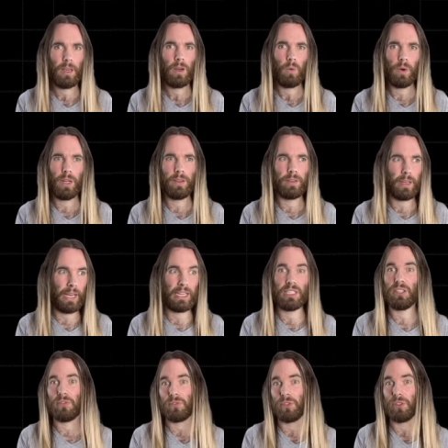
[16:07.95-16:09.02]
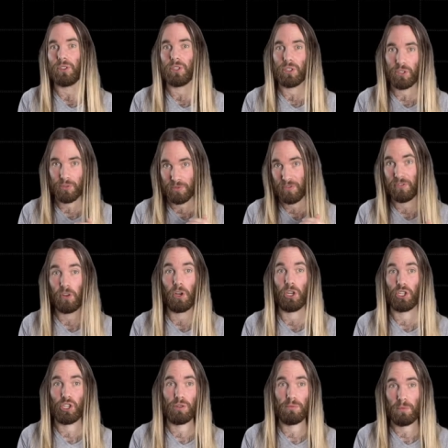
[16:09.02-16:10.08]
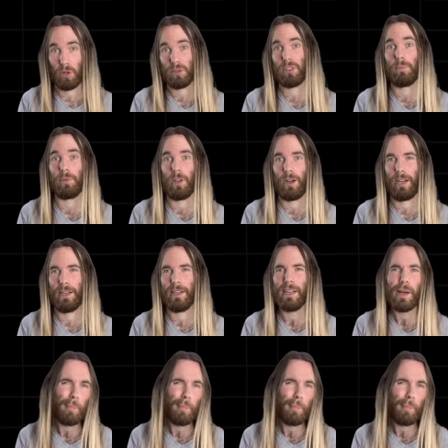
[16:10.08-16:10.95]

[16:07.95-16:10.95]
with a different conversion multiplier.